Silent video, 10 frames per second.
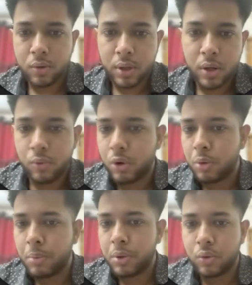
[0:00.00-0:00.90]
then I
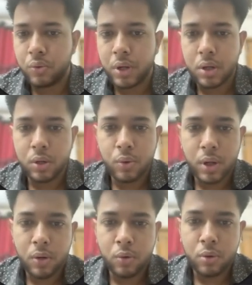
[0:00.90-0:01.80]
recommend you create a new
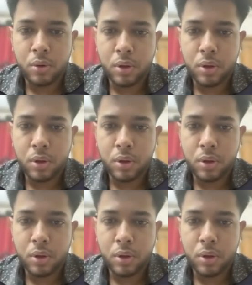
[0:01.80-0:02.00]
account,